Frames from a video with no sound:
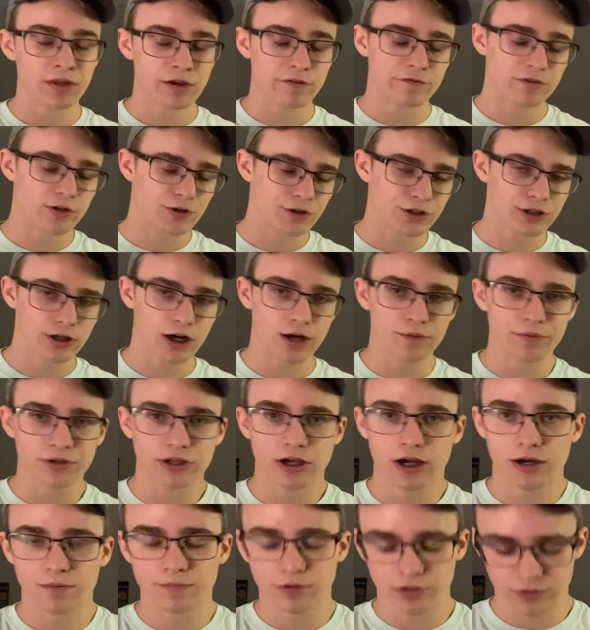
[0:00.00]
Very common
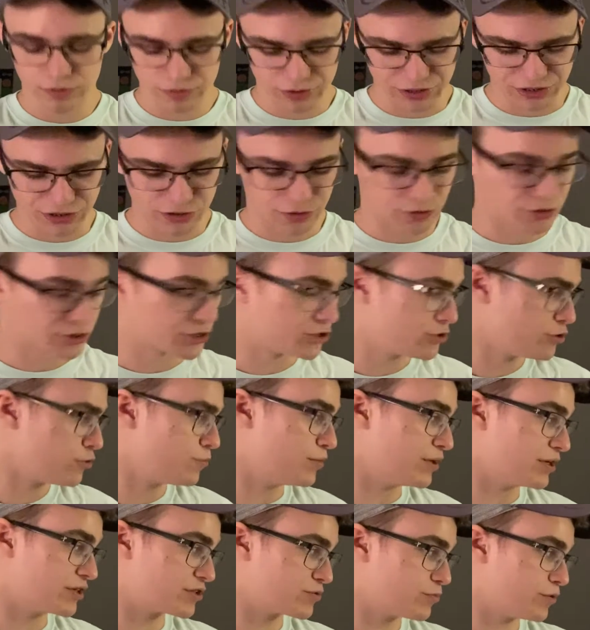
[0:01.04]
combo in Dota 2,
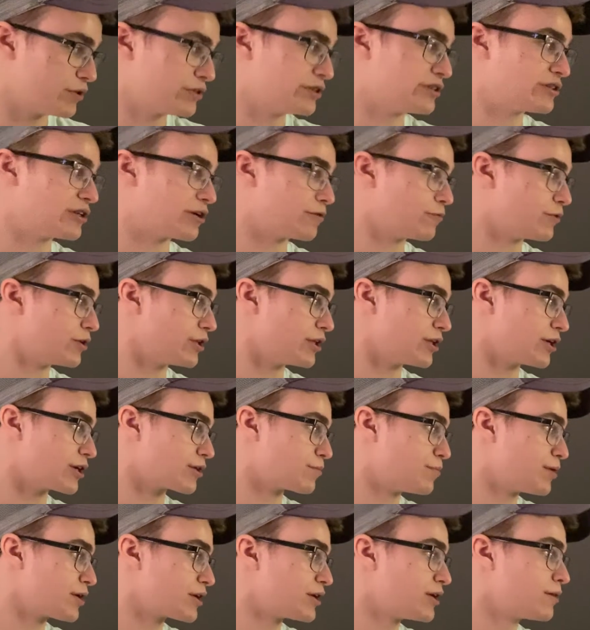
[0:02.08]
but it's one that they really like
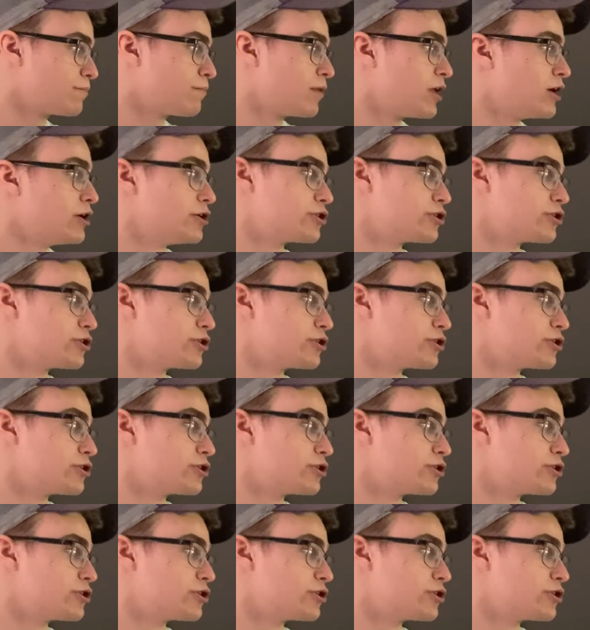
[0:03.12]
picking.